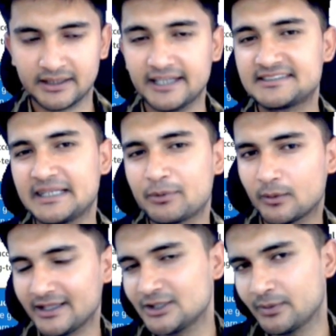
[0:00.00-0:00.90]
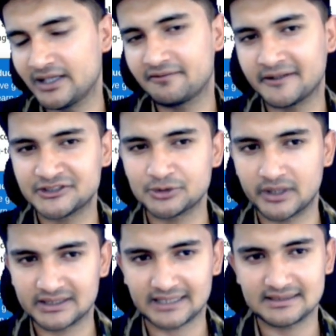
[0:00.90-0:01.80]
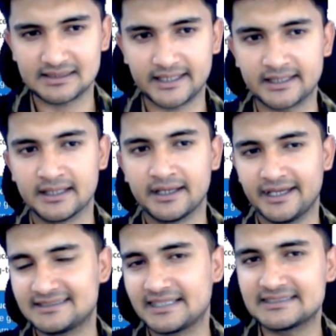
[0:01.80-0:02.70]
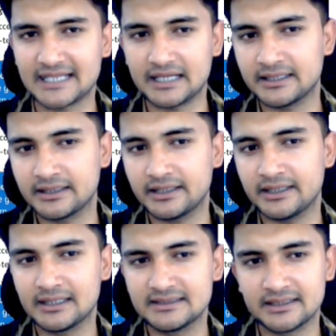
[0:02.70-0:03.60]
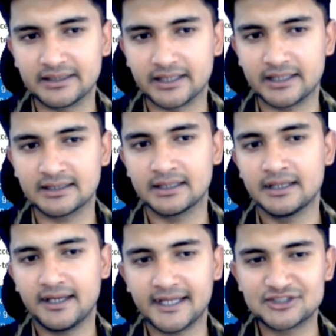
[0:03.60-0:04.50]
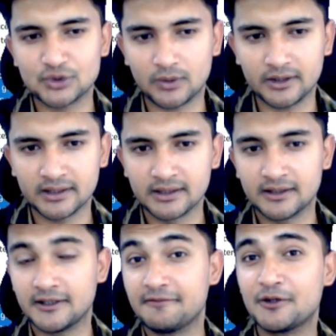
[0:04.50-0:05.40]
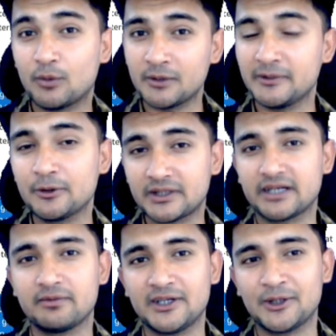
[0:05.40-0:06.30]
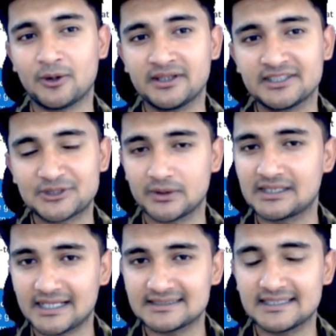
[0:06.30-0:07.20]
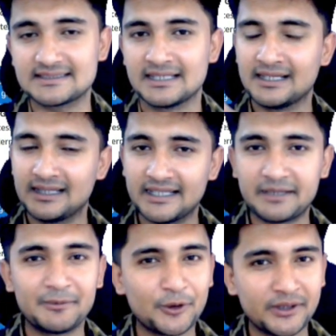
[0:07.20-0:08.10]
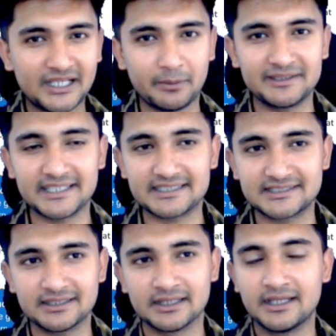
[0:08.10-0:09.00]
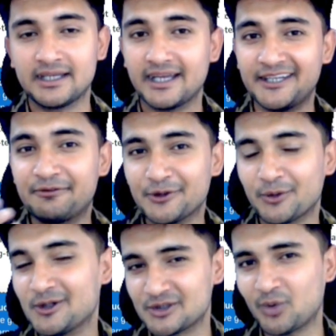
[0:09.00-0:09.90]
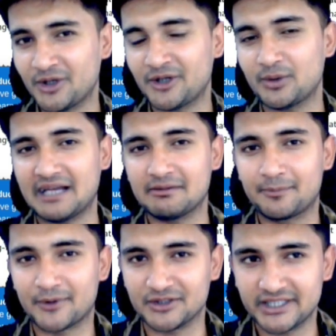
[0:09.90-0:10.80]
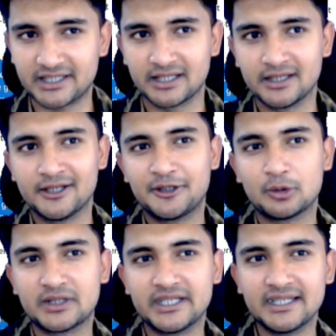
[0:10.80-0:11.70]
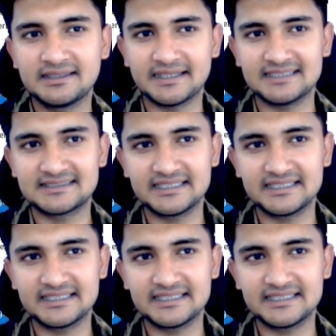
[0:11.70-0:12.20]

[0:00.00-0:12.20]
S three provides you with different storage classes like S three standard, intelligent tiering, and so on. If you want me to create a video on the storage classes, let me know in the comment section. And if you also want to have a project to create this S three